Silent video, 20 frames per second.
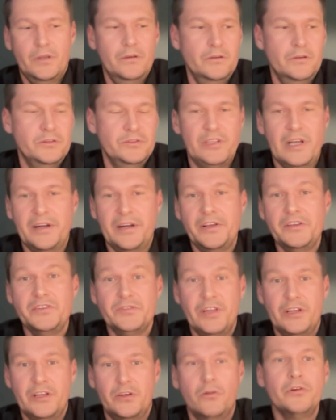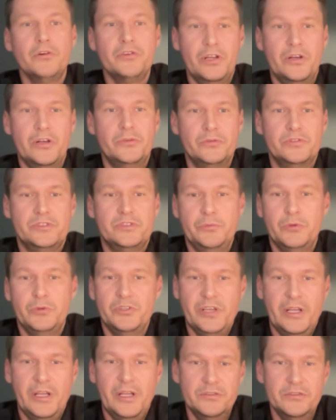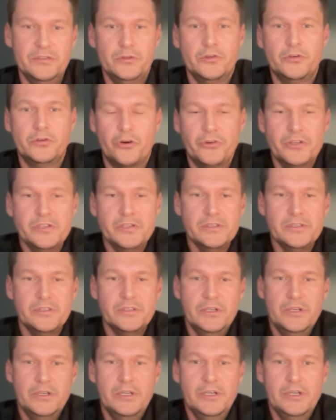studies that looked into simultaneous occurrence?